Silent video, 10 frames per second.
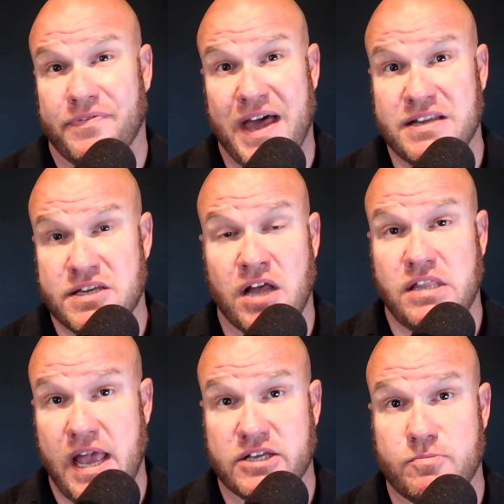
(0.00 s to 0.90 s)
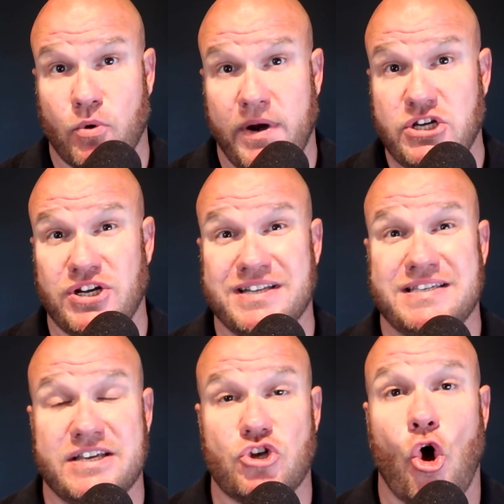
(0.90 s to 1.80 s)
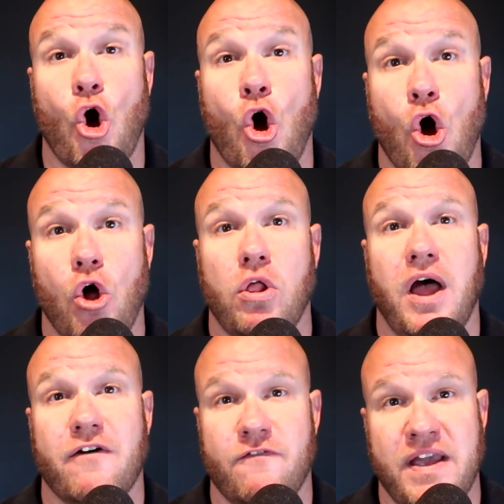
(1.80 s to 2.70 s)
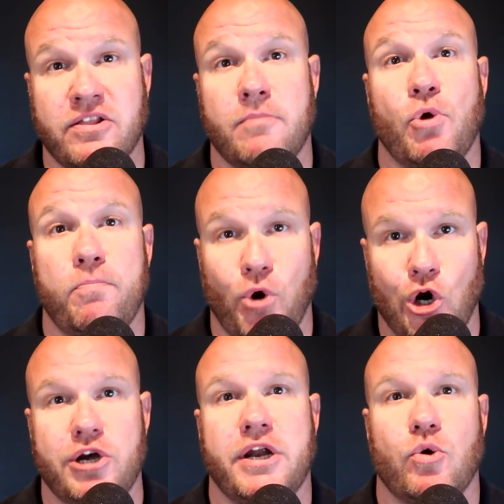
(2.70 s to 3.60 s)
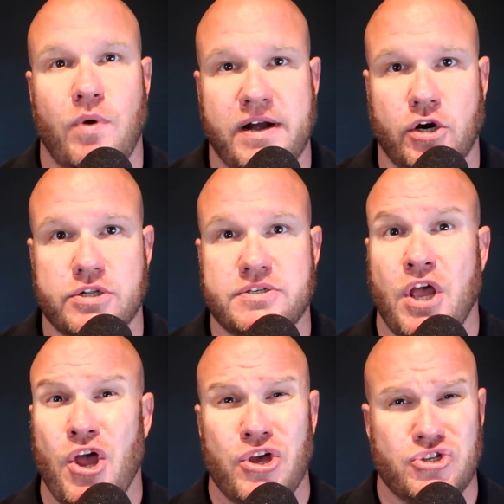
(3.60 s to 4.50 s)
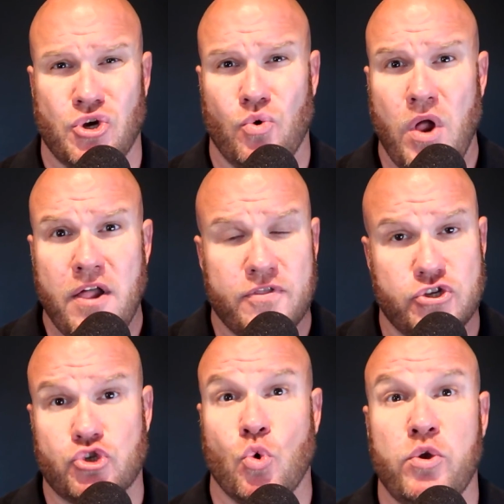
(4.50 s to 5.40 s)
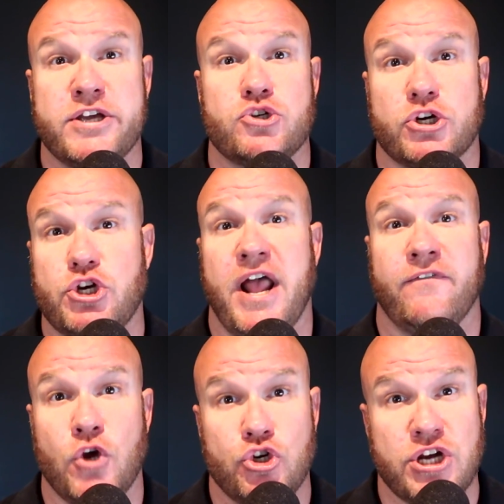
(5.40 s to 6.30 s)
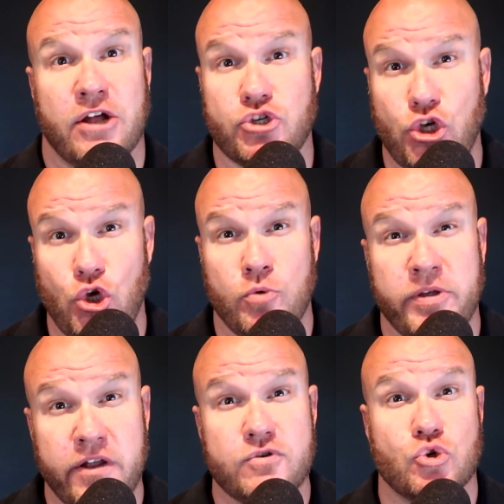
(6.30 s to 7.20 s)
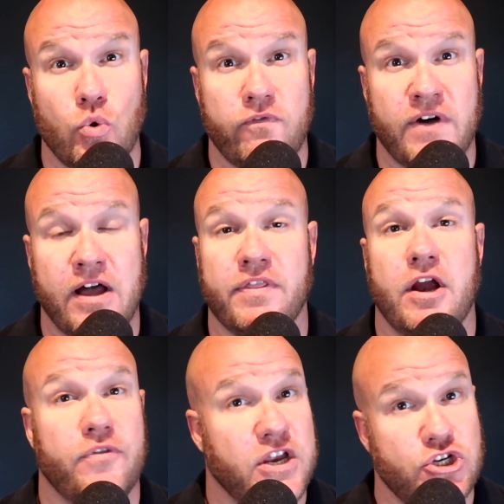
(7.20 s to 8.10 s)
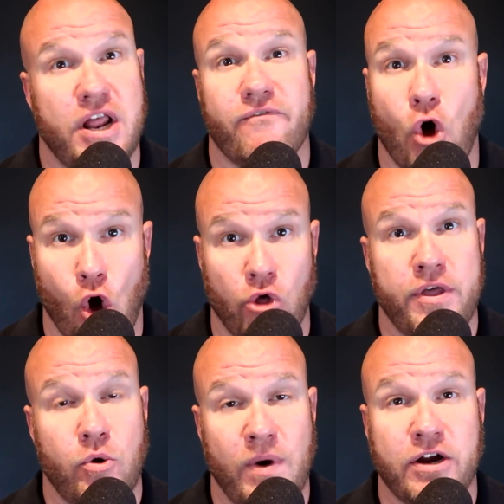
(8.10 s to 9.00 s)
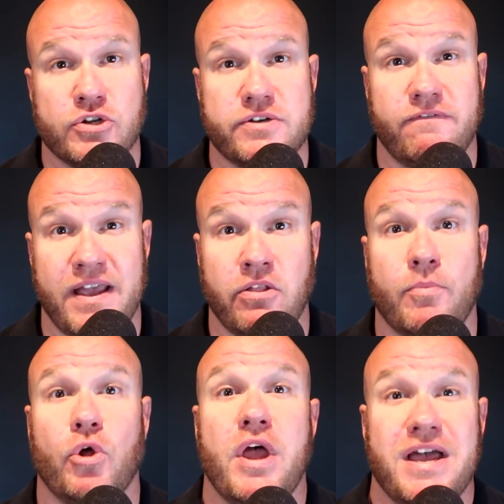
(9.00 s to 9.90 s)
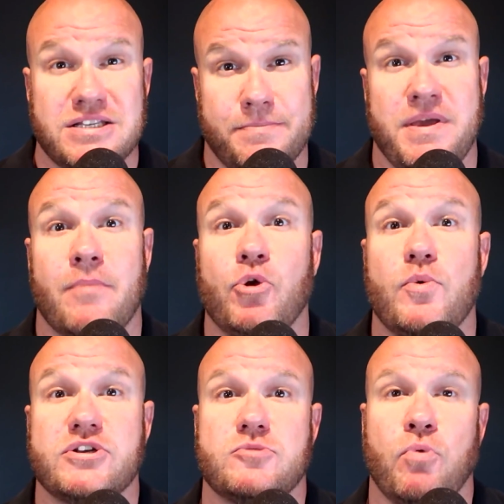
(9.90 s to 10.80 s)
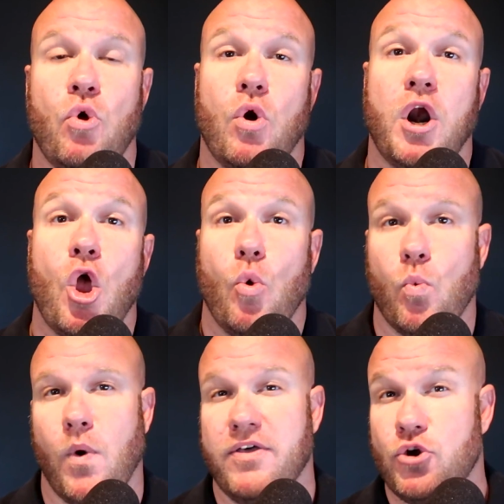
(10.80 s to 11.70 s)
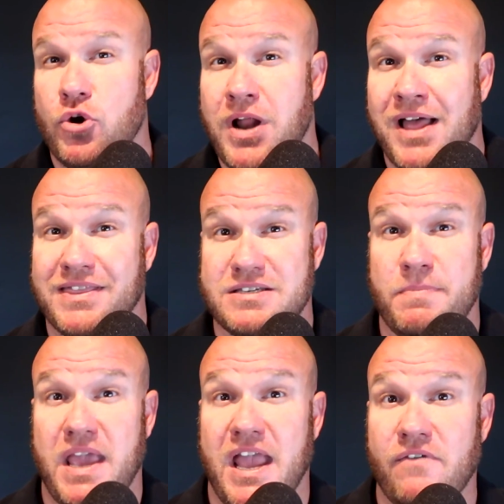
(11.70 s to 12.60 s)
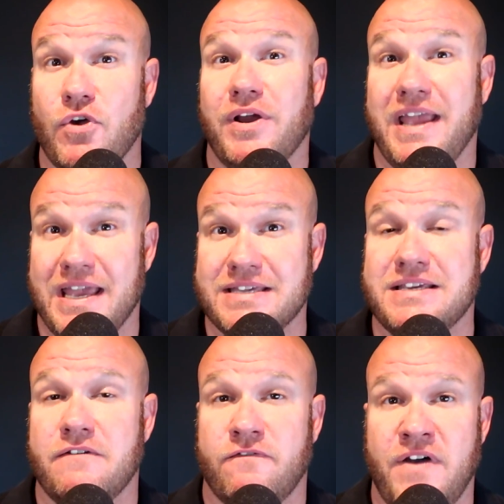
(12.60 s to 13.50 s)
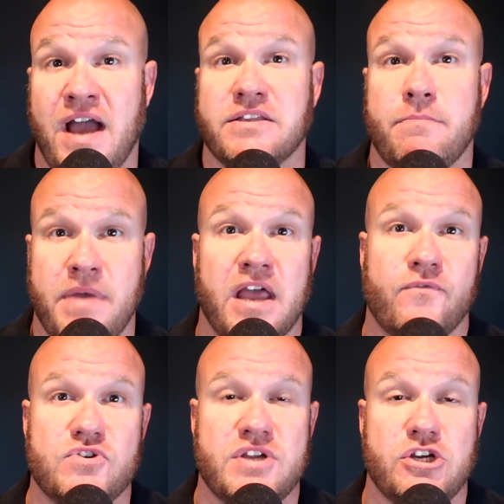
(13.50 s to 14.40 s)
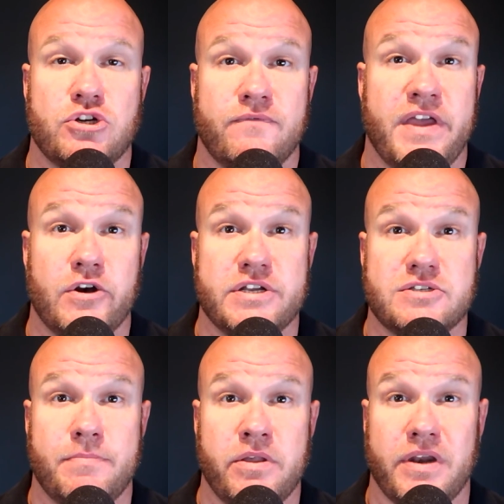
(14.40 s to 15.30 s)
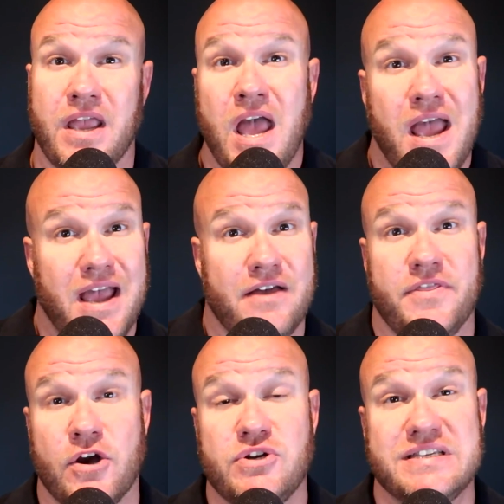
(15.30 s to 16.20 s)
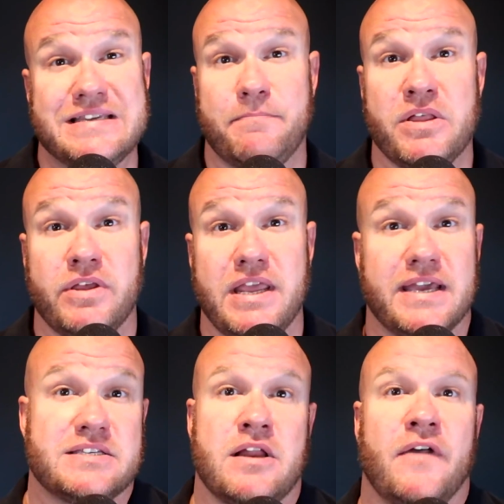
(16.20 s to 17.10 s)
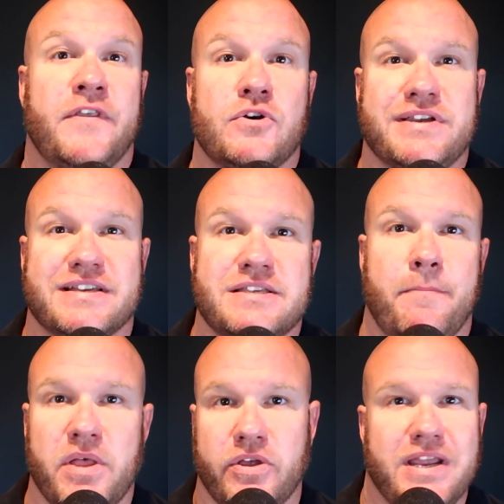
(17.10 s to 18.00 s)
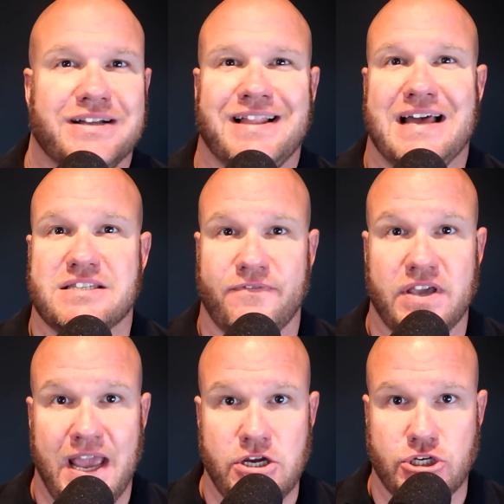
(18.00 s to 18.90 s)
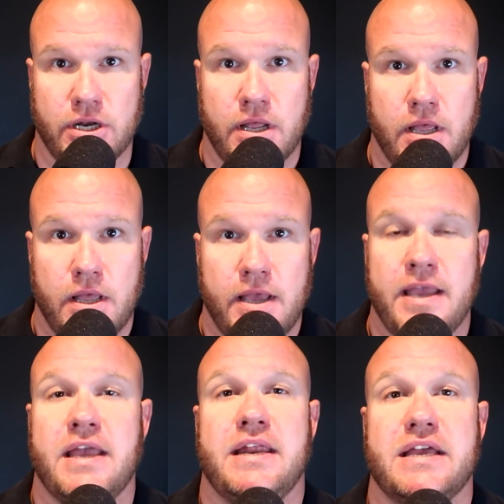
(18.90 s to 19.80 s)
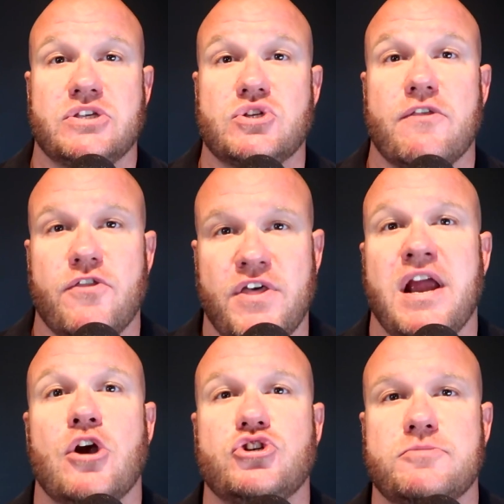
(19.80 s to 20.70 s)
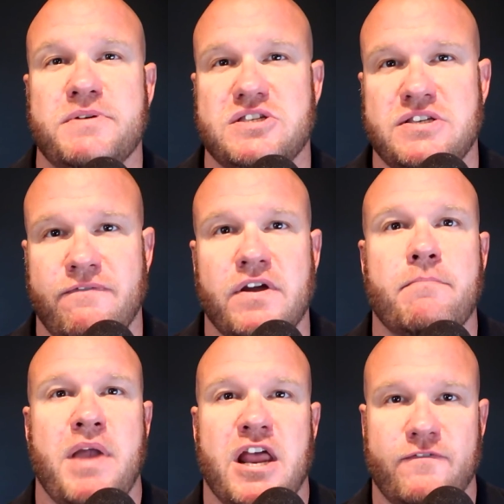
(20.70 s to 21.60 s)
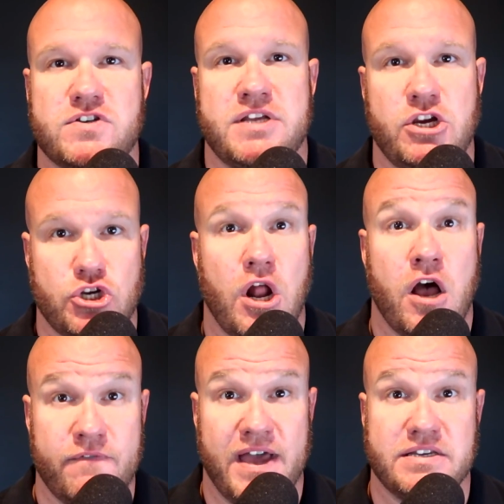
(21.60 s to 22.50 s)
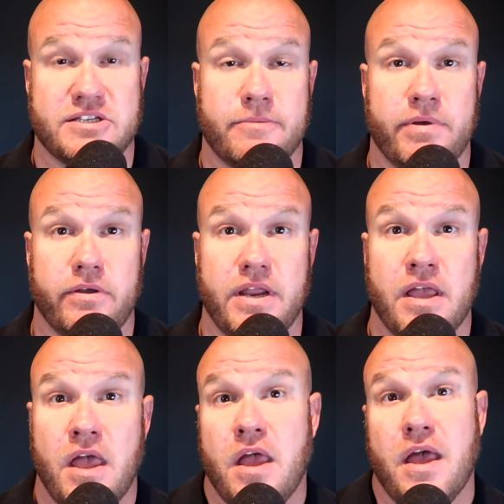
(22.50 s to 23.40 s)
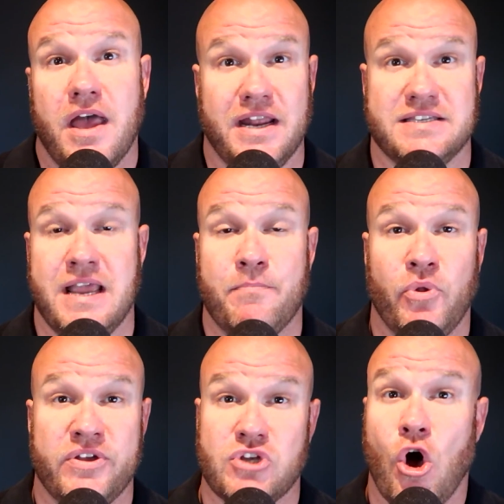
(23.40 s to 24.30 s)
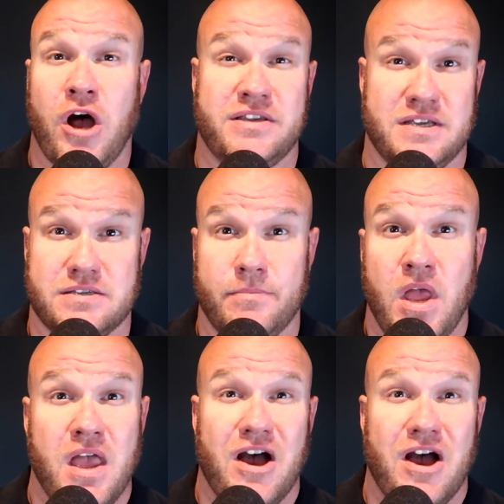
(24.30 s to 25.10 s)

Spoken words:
That is not the exploration. It says all available pertinent records. So the school district should have your child's cumulative school file there, and they should have all their records available to be able to explore whether or not this behavior is in fact a manifestation of their disability. And their disability is not their disability classification. It is their specific manifestation of that disability. An example is autism.